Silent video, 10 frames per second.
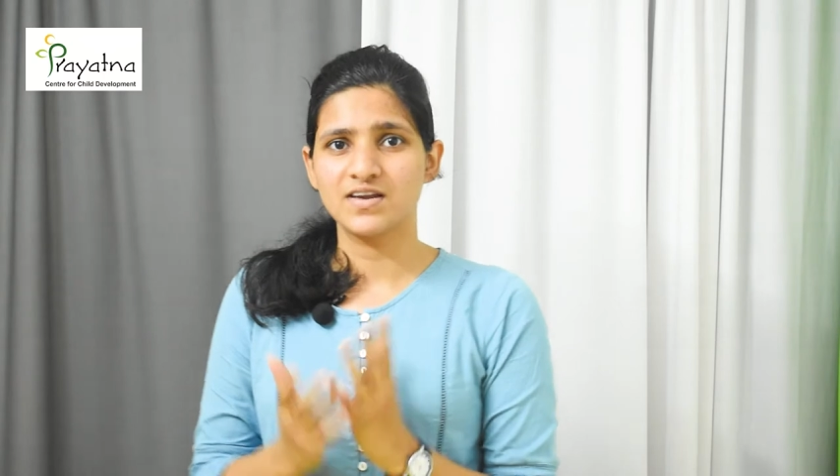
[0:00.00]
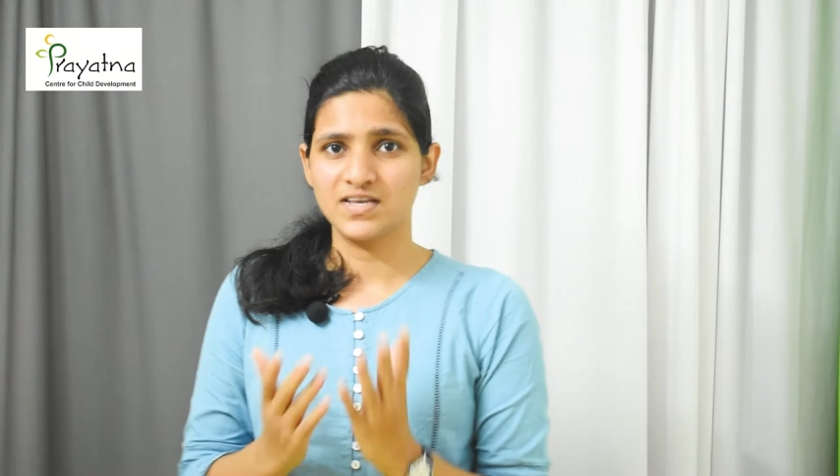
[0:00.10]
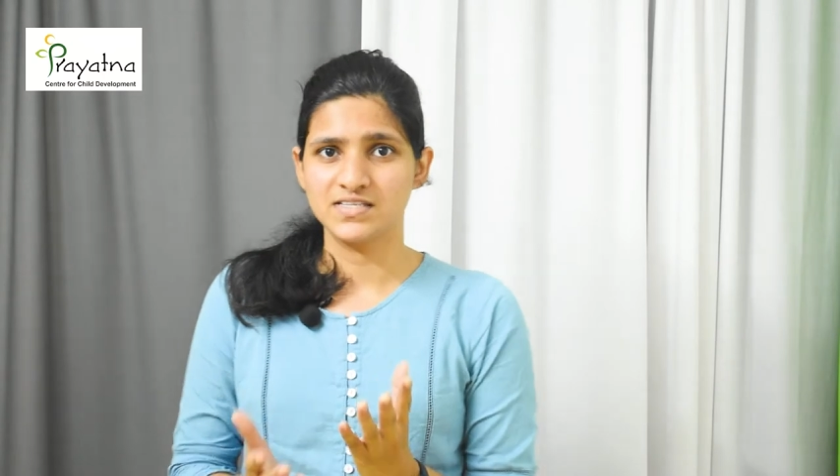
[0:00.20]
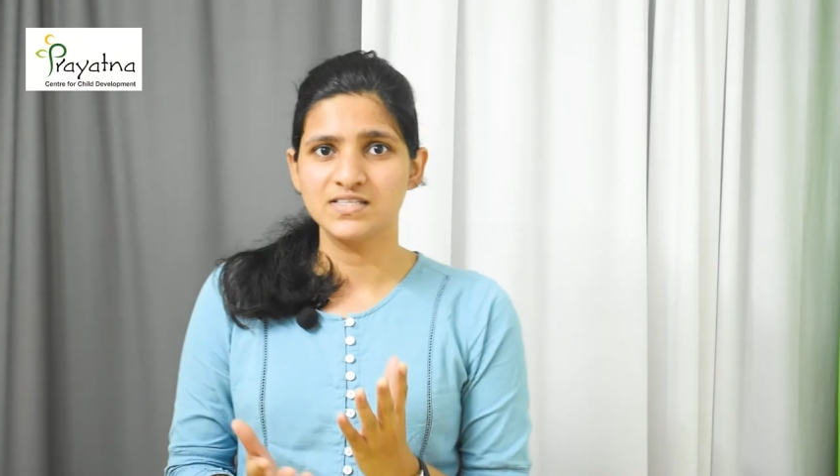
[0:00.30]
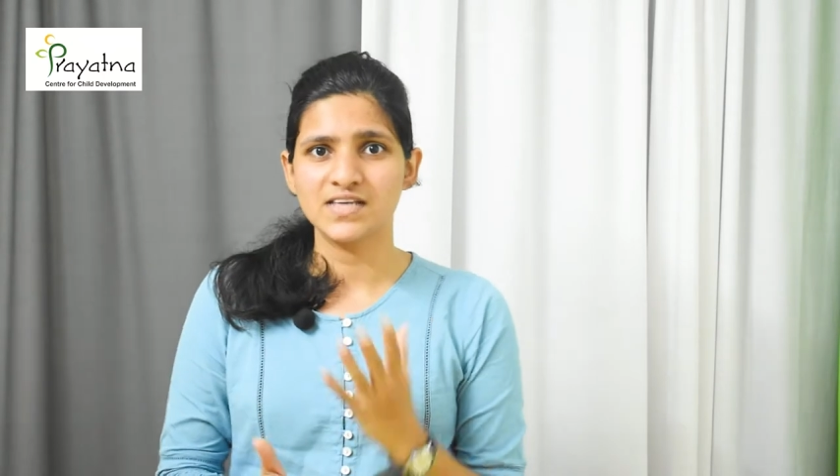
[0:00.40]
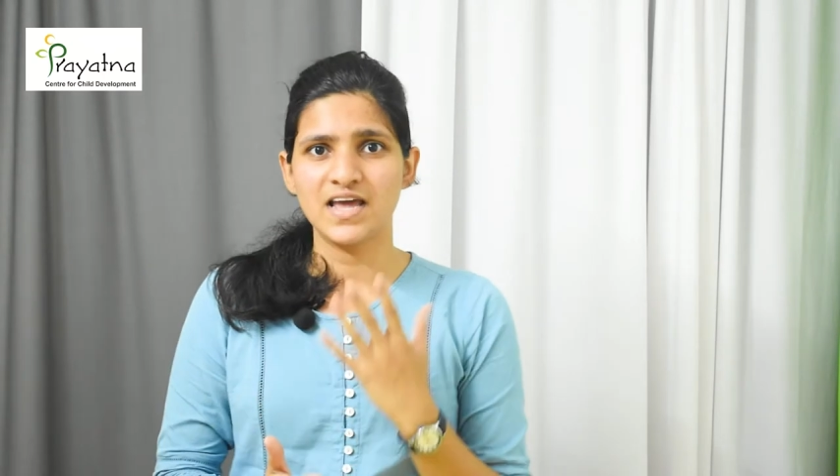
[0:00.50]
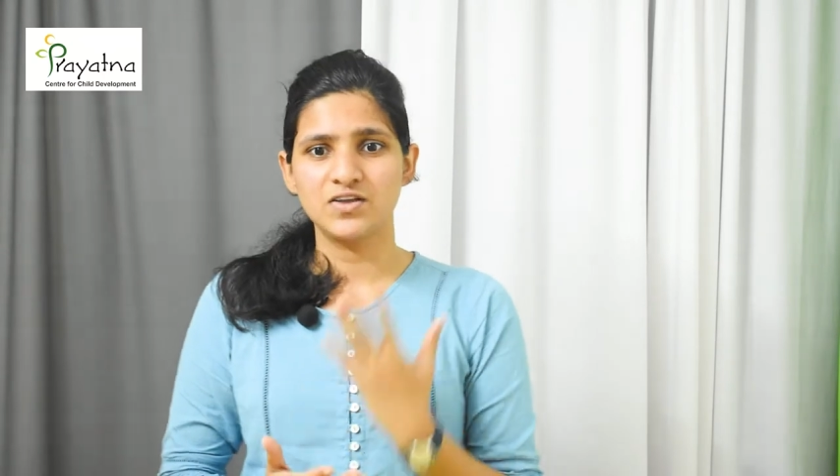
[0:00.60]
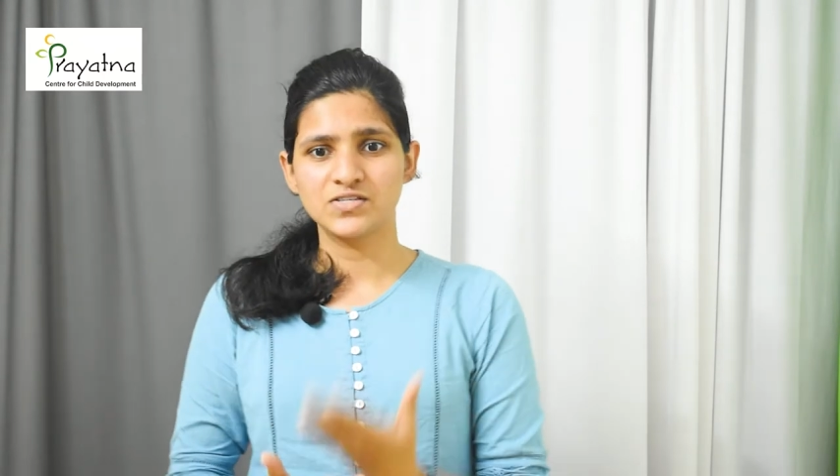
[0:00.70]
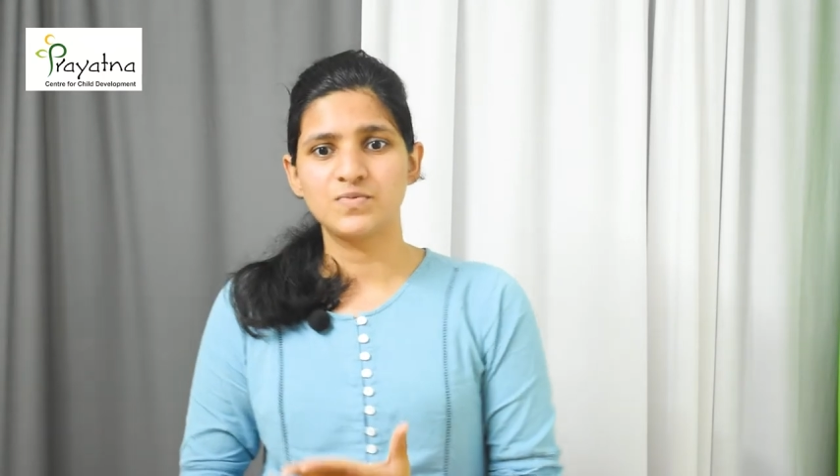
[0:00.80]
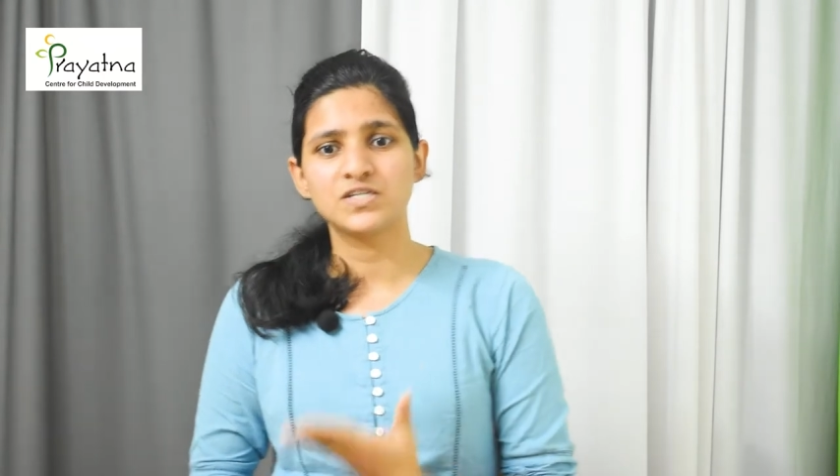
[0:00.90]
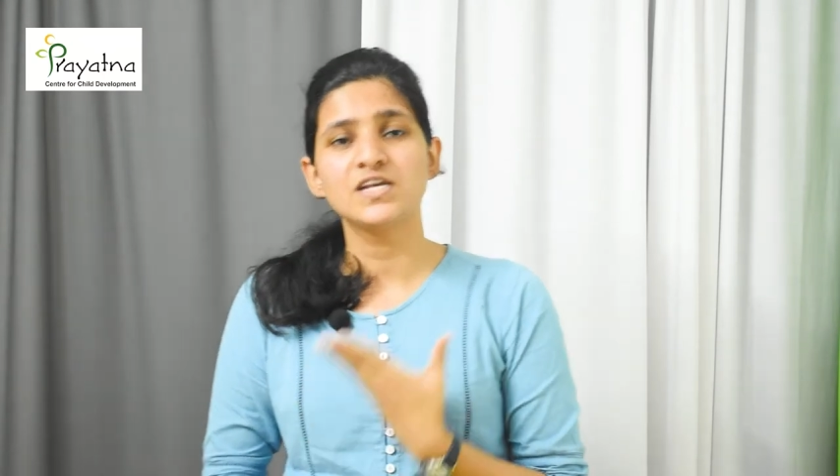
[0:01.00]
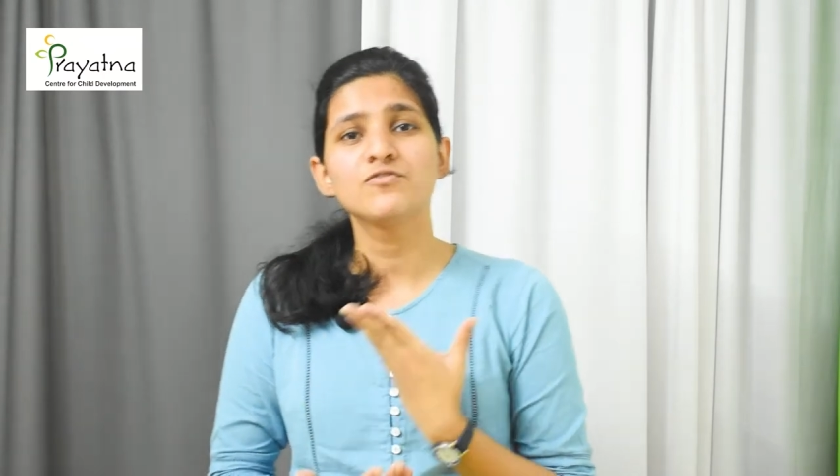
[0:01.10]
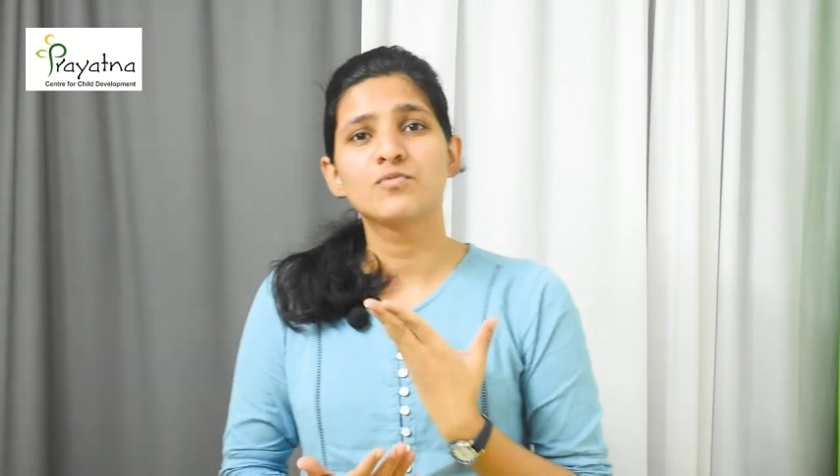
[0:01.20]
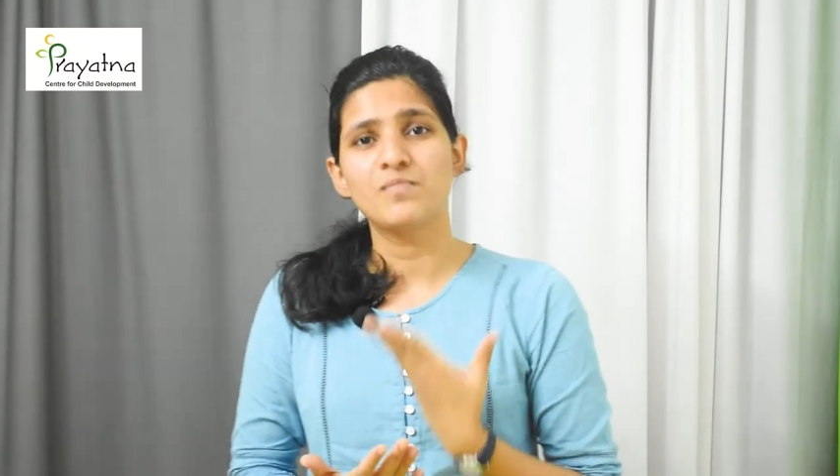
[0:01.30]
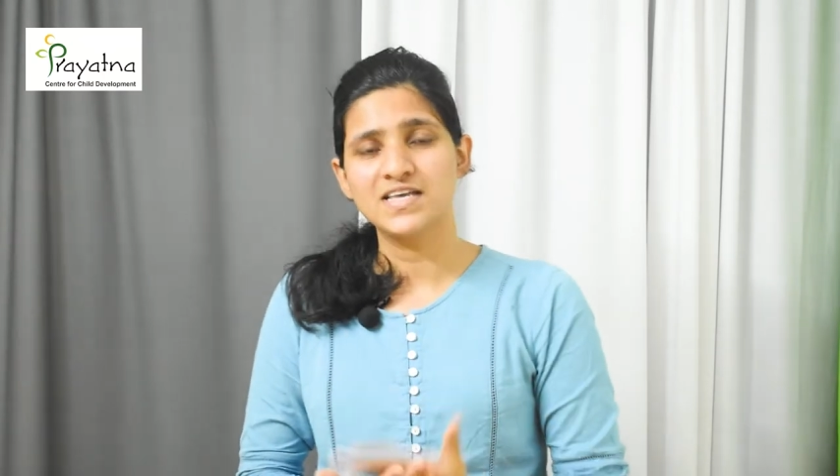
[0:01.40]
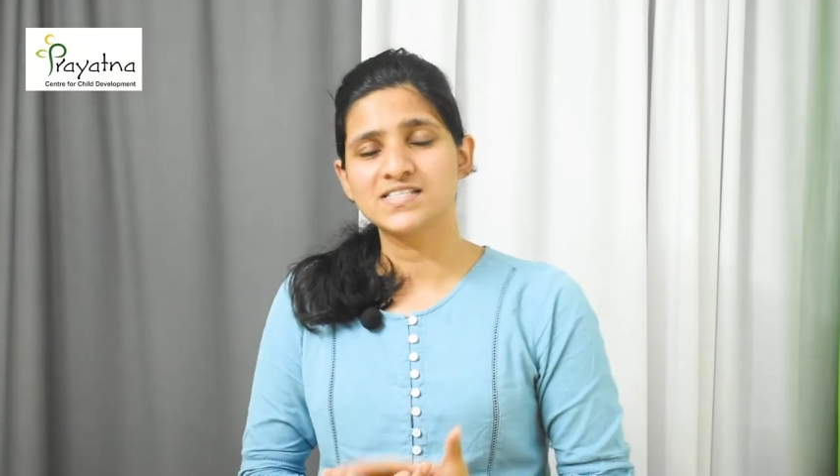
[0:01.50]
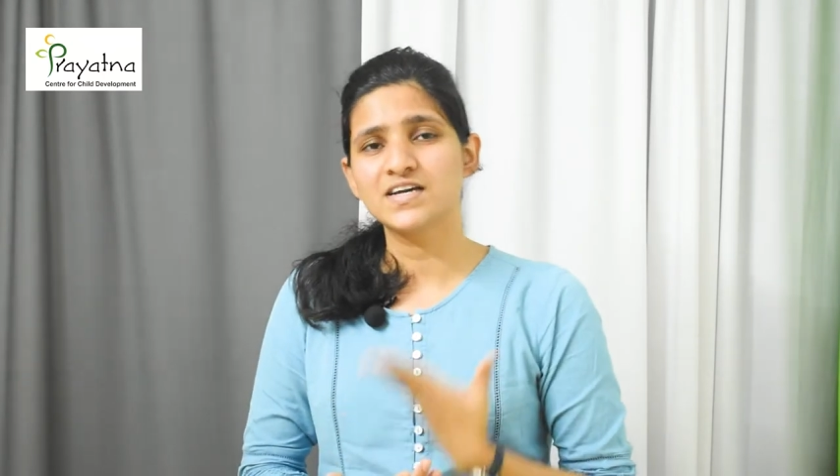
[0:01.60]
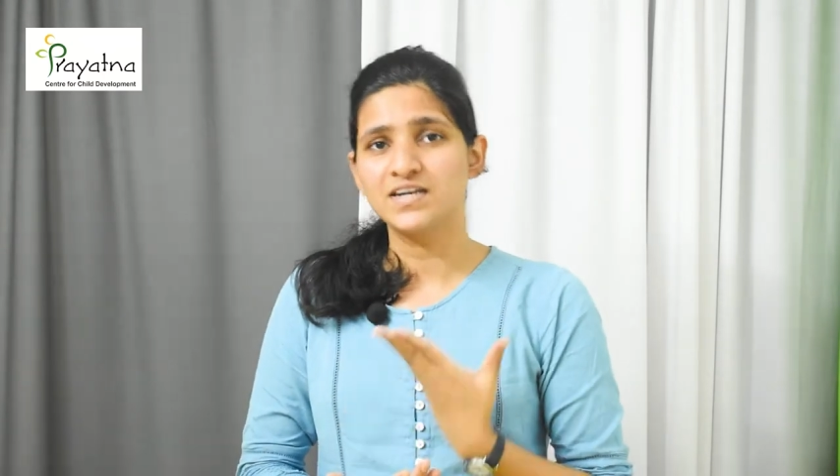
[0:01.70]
reasons and especially for placing